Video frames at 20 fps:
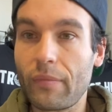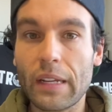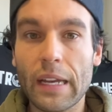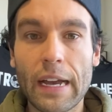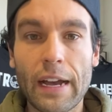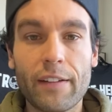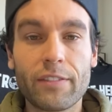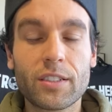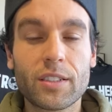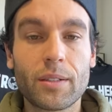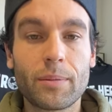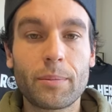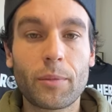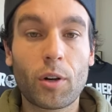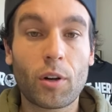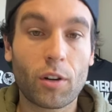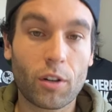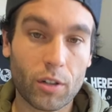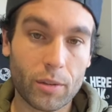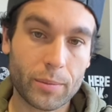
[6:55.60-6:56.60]
have some
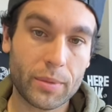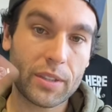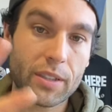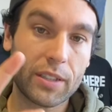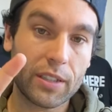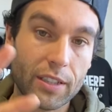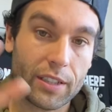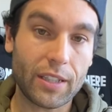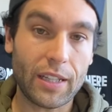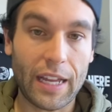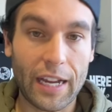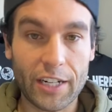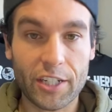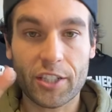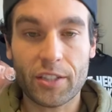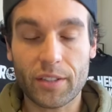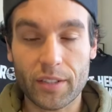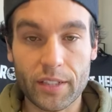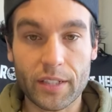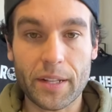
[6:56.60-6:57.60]
herbs
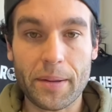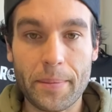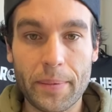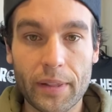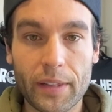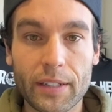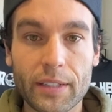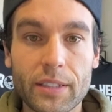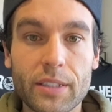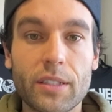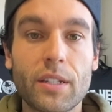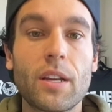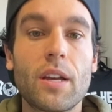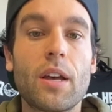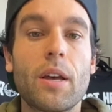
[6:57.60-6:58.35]
/ the stimulants